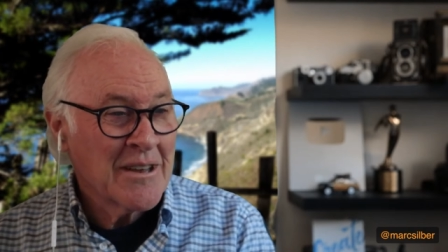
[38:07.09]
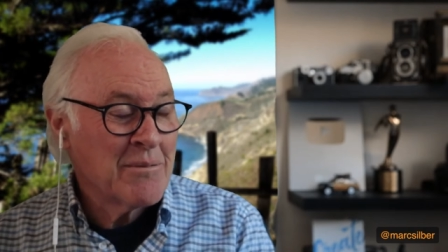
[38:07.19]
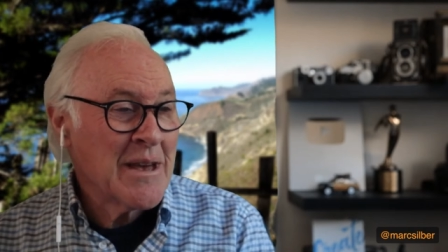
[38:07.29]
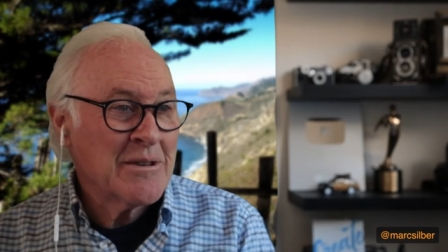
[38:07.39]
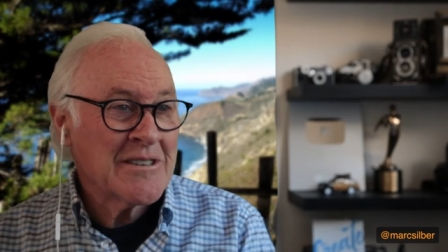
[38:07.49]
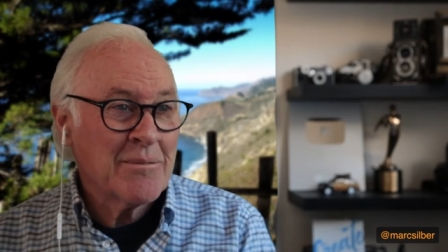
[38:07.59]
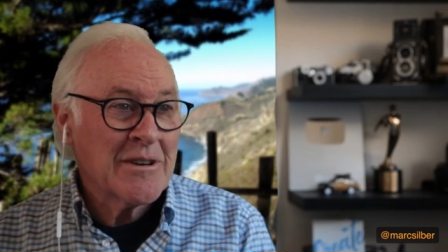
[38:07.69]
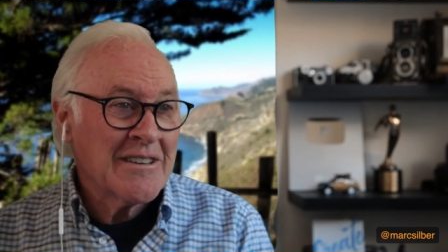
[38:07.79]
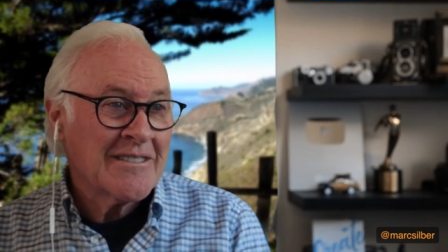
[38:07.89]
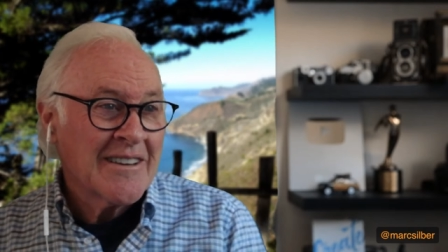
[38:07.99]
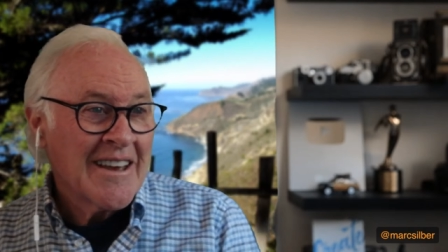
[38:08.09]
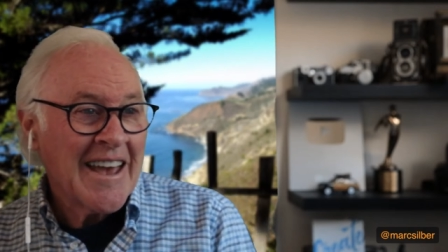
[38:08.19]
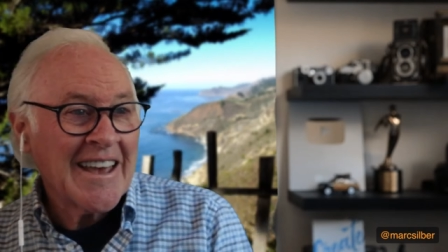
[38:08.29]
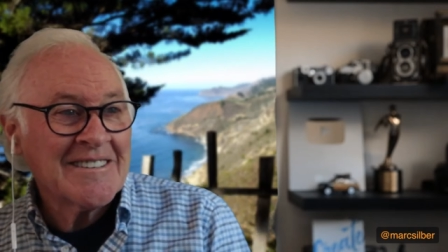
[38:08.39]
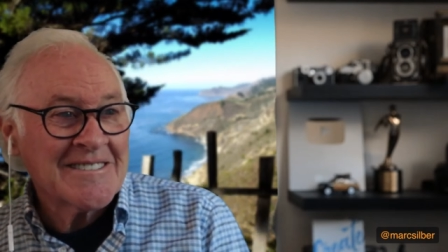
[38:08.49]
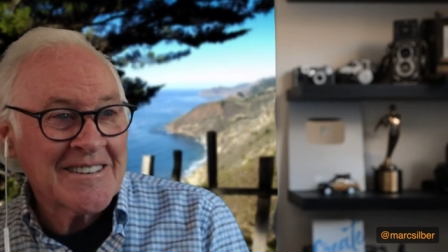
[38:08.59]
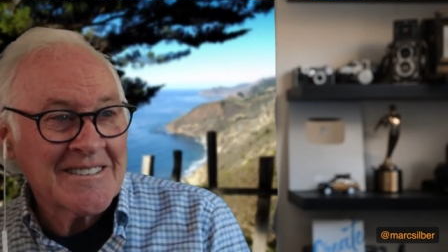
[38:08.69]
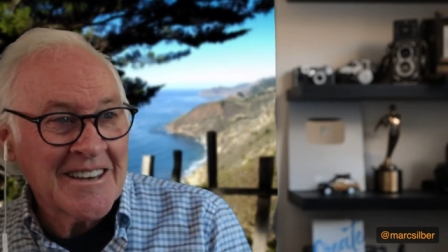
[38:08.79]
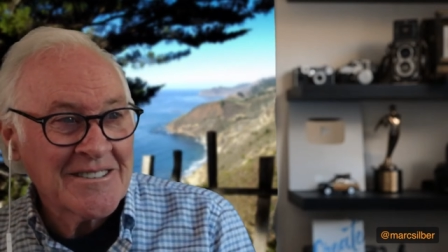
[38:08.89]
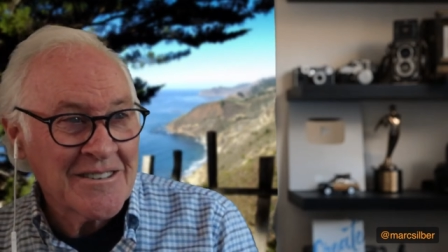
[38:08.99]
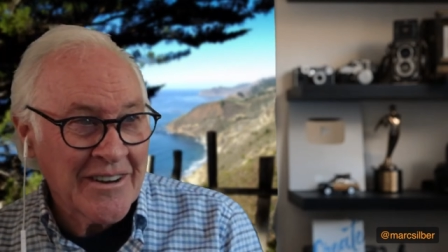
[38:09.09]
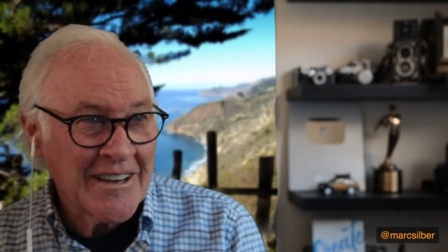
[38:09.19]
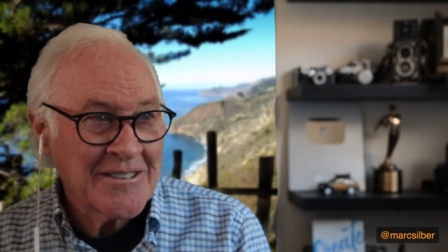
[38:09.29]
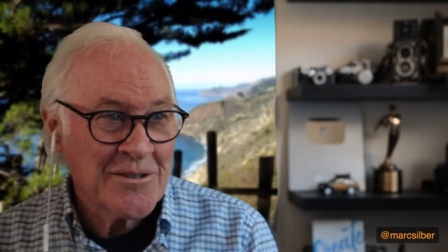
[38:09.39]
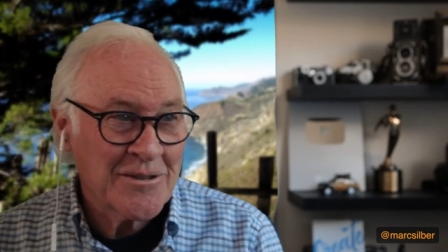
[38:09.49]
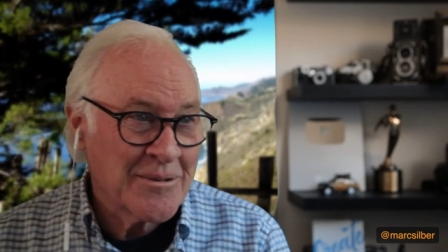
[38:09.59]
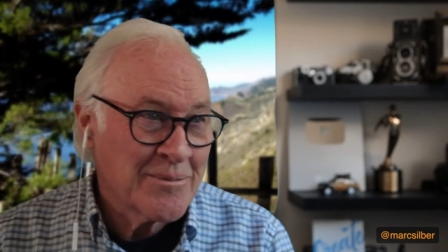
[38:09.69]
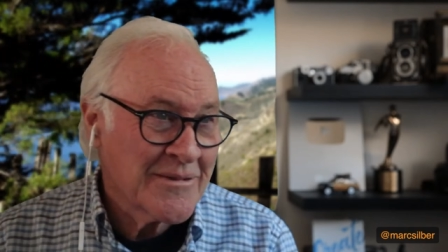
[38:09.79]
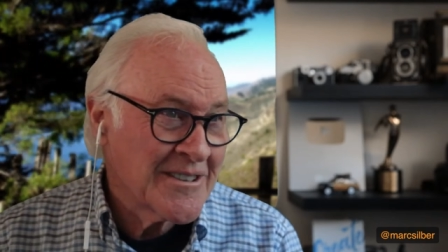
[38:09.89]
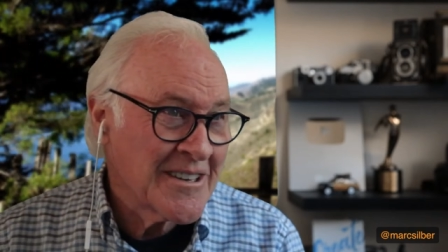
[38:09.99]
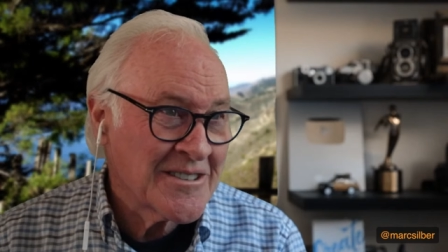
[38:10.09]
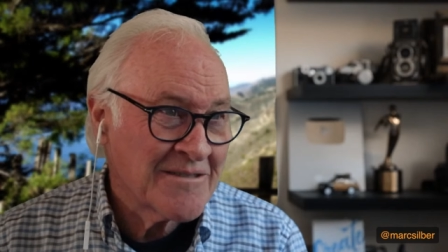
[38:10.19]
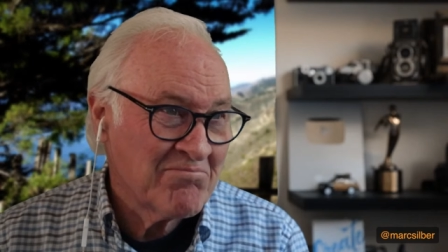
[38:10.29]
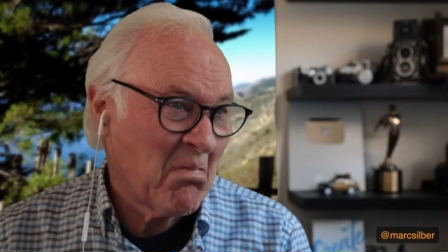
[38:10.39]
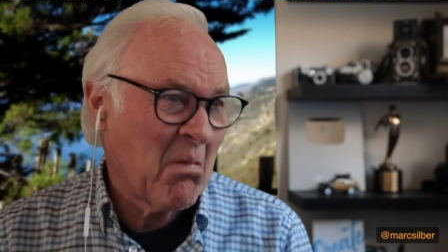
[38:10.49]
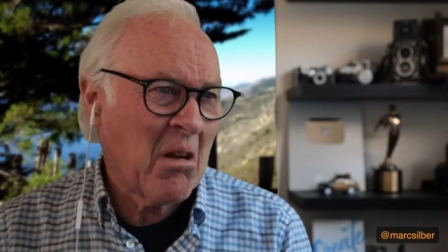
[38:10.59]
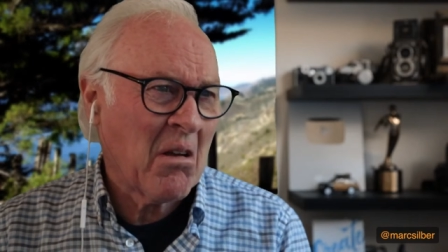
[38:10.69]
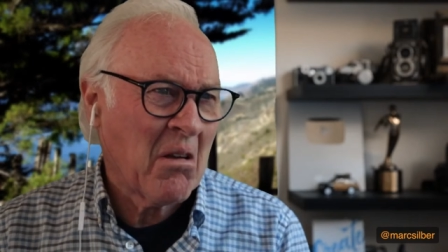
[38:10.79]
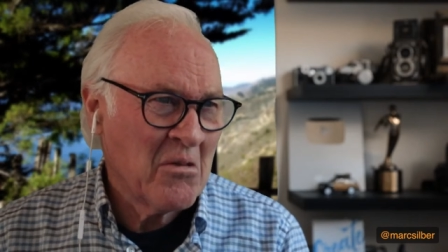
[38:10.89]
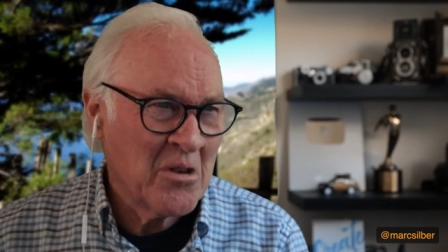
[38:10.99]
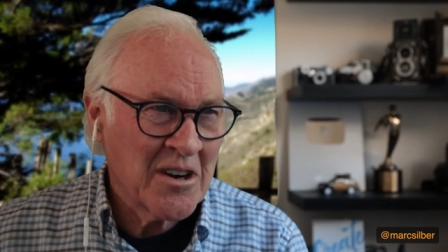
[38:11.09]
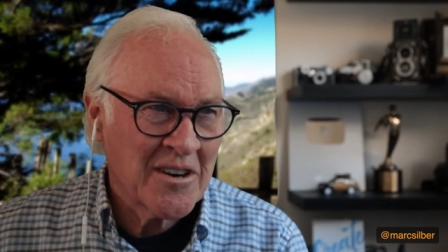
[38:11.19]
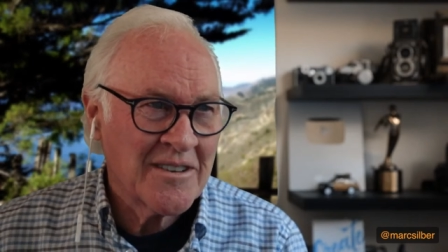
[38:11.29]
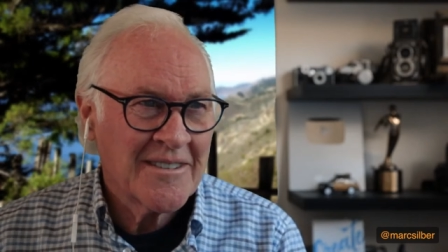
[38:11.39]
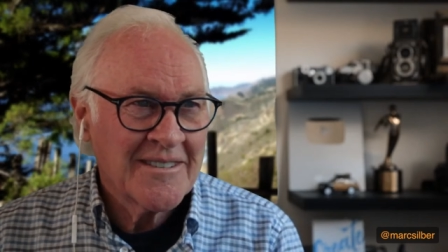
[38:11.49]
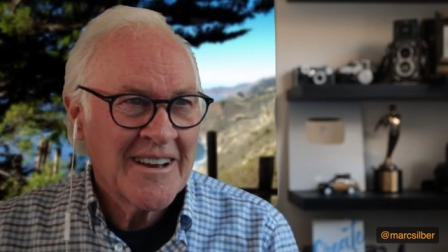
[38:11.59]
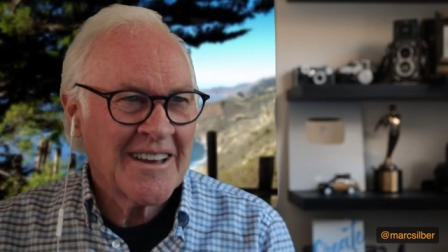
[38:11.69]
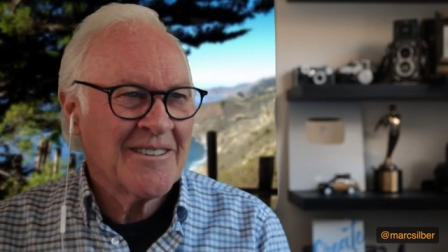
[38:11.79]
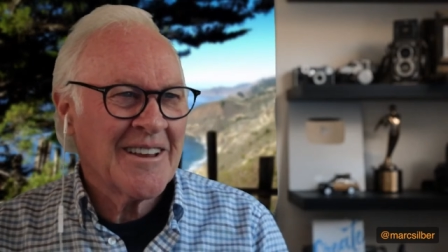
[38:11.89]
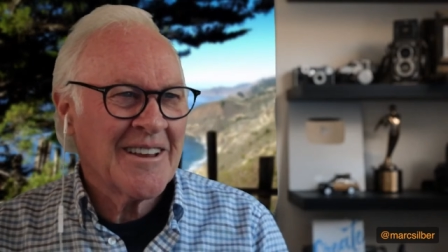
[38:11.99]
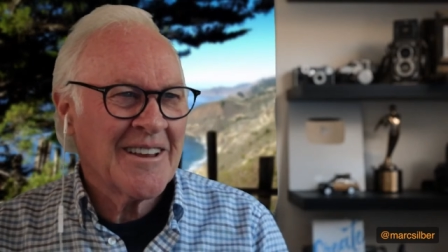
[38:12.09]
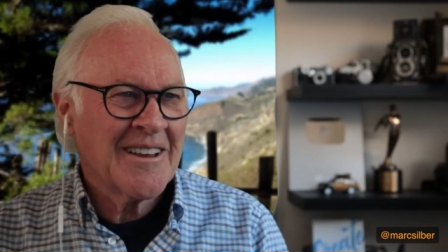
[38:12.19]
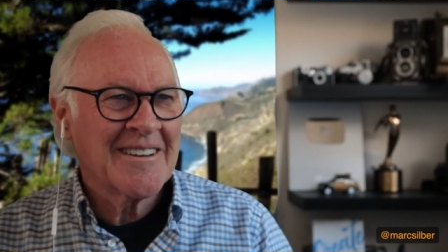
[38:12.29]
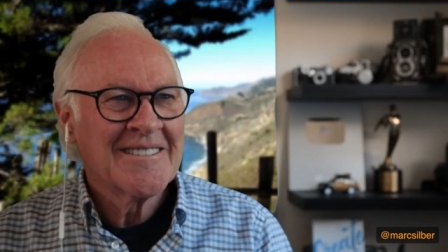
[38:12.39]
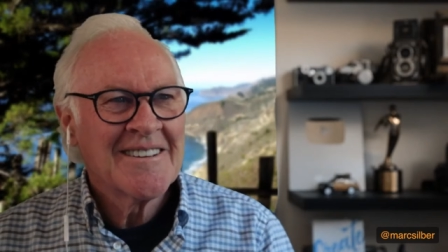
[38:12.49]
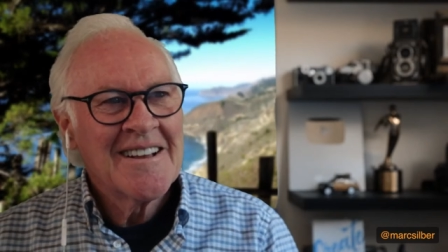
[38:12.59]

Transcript: And maybe somebody hates the taste of ice cream. It tastes bleh, weird. I don't like that.